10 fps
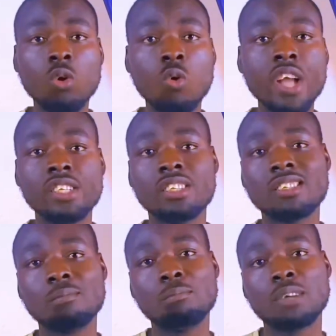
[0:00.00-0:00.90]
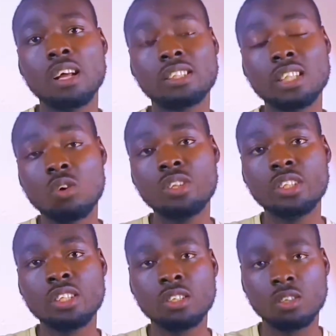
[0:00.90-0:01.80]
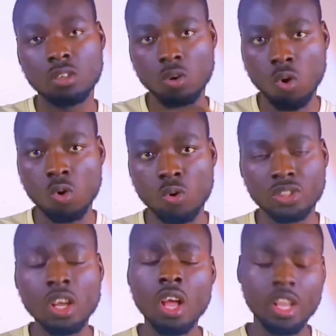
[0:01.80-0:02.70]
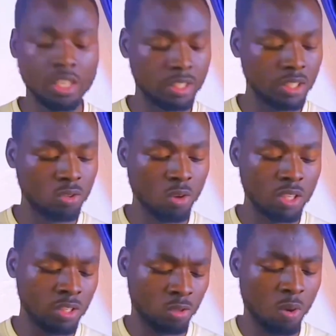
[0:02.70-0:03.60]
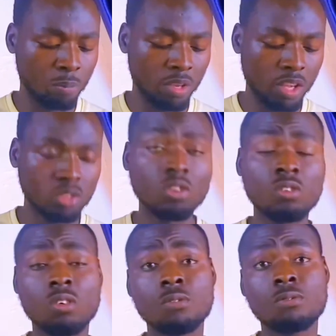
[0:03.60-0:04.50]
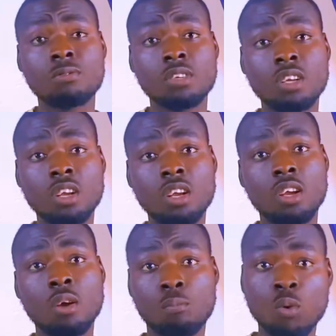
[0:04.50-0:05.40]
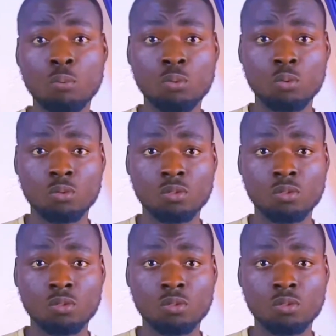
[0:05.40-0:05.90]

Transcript: one is secondary colors. This is combination of purple,